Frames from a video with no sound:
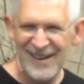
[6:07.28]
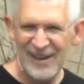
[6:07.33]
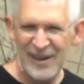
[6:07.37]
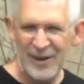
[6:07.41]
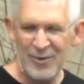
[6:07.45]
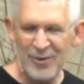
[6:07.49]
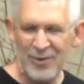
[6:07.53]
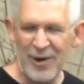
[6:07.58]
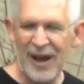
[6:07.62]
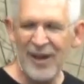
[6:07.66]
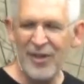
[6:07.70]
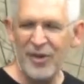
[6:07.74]

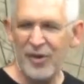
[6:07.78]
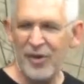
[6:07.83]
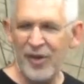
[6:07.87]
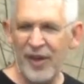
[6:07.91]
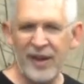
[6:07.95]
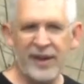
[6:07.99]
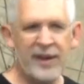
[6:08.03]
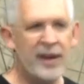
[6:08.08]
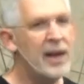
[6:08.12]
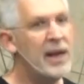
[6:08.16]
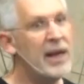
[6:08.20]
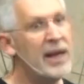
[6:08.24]
rather
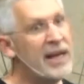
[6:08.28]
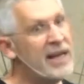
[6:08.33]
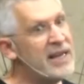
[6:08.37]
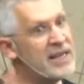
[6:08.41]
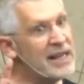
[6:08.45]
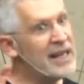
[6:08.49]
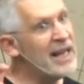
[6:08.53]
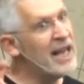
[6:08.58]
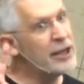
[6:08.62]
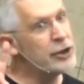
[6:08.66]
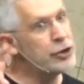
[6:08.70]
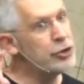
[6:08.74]
than
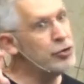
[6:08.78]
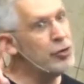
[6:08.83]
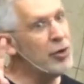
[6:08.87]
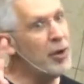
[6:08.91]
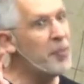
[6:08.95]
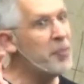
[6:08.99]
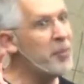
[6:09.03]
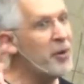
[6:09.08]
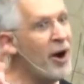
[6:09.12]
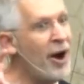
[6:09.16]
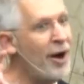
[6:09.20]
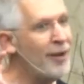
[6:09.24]
intellectual
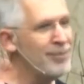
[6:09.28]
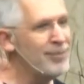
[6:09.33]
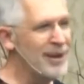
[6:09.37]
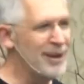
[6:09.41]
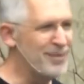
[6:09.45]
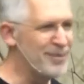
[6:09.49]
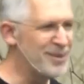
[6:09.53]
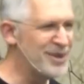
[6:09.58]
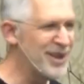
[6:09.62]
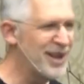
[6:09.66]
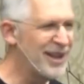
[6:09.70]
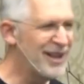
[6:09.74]

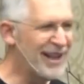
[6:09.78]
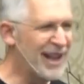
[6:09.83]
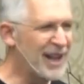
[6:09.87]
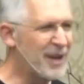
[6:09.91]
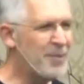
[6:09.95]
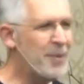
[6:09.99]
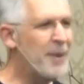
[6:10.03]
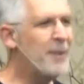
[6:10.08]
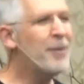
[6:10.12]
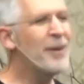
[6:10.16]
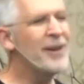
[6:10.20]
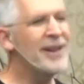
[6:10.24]
problems,
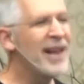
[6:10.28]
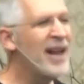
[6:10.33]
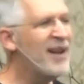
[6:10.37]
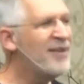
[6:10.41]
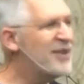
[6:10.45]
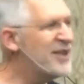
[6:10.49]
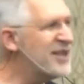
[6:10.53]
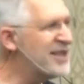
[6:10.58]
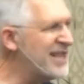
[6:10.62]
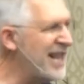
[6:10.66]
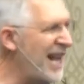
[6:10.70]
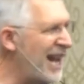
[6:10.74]
like people
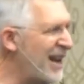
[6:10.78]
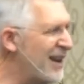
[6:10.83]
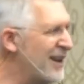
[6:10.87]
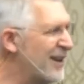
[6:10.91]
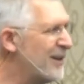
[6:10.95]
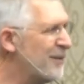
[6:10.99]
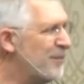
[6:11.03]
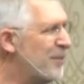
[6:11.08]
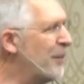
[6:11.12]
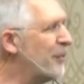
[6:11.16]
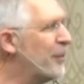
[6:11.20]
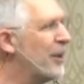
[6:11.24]
love to say.
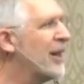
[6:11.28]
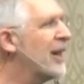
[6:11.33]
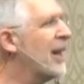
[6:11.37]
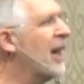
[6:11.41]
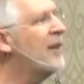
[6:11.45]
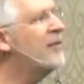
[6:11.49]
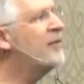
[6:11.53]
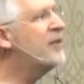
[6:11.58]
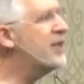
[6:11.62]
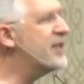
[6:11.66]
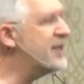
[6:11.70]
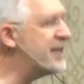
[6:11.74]
People
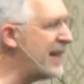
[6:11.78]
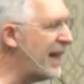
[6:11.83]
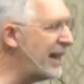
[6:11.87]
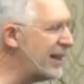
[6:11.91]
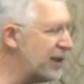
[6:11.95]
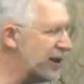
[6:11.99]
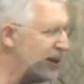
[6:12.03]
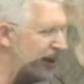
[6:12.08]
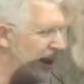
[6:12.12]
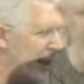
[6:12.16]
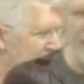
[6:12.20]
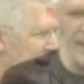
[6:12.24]
love to say
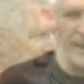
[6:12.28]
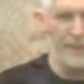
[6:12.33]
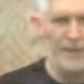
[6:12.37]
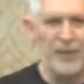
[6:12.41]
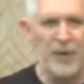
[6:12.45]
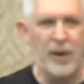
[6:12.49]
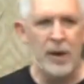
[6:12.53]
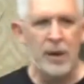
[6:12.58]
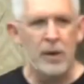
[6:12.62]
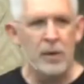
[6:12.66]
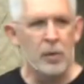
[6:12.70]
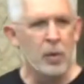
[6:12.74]
to me,
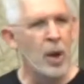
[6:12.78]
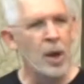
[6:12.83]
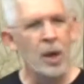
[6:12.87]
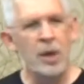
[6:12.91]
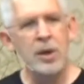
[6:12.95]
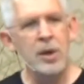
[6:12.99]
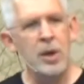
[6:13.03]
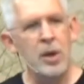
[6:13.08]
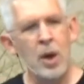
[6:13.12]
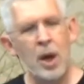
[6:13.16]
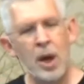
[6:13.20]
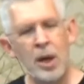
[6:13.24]
well,
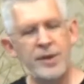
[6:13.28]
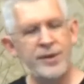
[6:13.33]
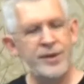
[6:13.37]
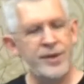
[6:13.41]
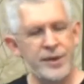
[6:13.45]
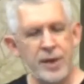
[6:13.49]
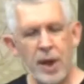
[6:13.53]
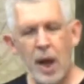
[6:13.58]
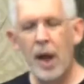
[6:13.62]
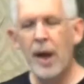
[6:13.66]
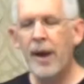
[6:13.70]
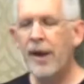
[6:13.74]
you know, I
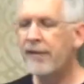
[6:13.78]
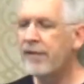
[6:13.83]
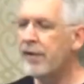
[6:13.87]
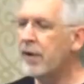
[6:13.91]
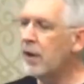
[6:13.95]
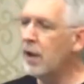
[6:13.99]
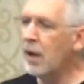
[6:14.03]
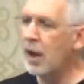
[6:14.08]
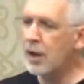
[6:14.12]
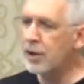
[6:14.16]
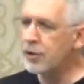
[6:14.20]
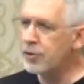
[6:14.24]
just, I have
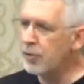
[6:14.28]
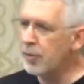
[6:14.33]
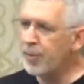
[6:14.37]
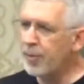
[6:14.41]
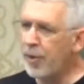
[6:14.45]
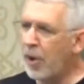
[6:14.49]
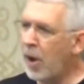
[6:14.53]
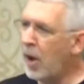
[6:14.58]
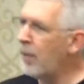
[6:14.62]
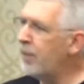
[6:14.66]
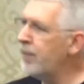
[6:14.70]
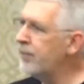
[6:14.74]
intellectual
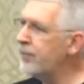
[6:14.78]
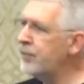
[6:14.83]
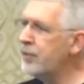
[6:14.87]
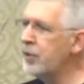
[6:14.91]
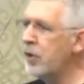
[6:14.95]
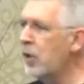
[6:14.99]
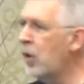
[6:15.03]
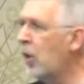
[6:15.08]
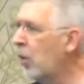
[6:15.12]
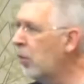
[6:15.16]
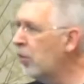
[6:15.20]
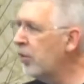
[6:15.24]
problems,
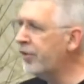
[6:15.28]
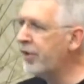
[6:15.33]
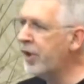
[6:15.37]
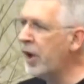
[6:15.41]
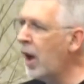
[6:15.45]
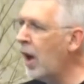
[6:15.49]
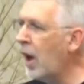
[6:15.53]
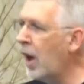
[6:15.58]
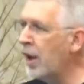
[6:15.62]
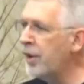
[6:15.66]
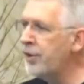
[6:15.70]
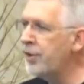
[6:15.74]
you know, with
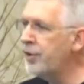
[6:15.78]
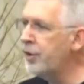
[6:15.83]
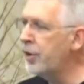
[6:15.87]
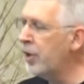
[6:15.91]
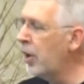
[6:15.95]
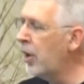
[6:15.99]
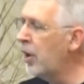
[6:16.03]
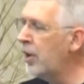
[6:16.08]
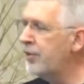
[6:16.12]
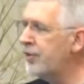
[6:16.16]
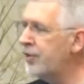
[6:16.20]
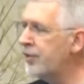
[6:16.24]
God, you
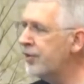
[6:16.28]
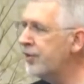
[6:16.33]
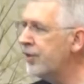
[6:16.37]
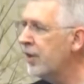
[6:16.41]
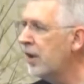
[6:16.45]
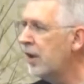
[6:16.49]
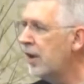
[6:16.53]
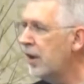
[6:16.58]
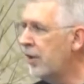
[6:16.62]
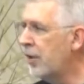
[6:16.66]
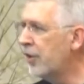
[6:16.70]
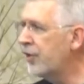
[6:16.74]
know, just,
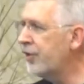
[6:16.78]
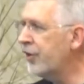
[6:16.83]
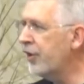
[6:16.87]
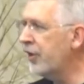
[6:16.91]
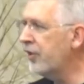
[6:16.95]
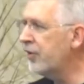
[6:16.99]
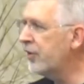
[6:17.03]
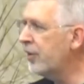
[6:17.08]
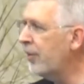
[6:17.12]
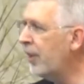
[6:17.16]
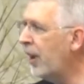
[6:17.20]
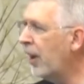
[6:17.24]
there's
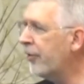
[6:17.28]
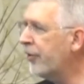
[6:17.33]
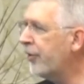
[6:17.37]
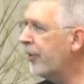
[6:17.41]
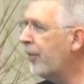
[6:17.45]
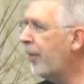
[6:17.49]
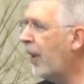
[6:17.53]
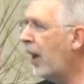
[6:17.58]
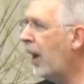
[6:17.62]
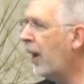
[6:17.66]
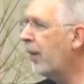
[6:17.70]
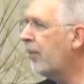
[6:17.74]
things about
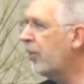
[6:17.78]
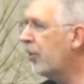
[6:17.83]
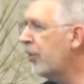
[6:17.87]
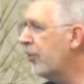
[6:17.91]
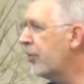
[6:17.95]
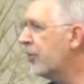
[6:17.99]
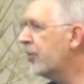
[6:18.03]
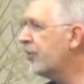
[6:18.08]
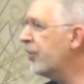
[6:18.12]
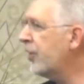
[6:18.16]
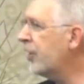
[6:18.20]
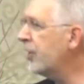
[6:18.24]
the Bible.
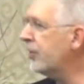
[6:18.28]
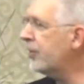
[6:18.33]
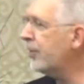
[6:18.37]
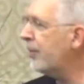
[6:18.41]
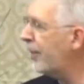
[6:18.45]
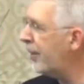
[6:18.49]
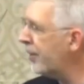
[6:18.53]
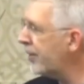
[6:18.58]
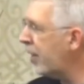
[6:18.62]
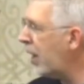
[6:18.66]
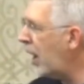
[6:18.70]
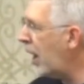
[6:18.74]
There's things
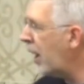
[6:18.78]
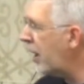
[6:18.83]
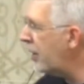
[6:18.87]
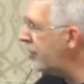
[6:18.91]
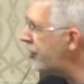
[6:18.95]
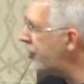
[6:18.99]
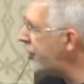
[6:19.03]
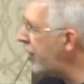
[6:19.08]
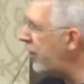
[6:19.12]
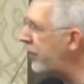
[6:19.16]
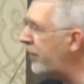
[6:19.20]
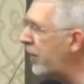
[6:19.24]
about God. I
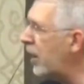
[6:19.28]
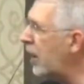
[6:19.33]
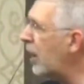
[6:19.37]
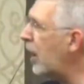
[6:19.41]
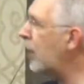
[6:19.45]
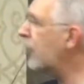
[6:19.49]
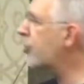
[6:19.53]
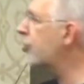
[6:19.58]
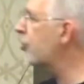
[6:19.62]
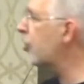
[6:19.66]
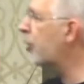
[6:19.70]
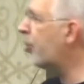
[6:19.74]
just have
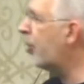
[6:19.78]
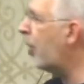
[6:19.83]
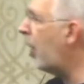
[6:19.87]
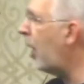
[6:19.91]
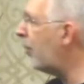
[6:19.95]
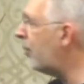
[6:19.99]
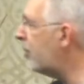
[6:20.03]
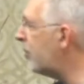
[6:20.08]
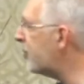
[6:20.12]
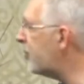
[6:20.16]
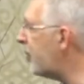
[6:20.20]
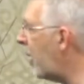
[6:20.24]
intellectual
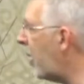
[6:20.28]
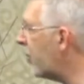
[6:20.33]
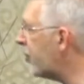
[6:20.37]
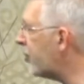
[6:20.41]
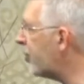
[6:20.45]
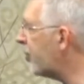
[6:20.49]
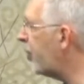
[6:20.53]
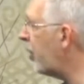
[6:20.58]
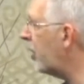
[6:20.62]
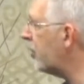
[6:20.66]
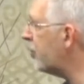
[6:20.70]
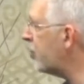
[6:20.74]
problems,
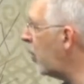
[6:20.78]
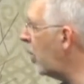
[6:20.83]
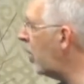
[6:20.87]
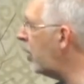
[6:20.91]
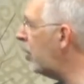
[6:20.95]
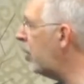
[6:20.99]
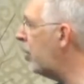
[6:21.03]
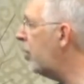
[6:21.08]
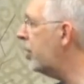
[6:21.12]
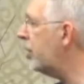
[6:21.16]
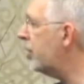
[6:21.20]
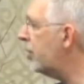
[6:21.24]
Pastor Paul. I just
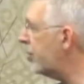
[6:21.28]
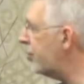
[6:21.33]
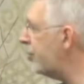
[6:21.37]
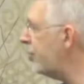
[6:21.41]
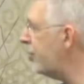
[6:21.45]
want to know. I want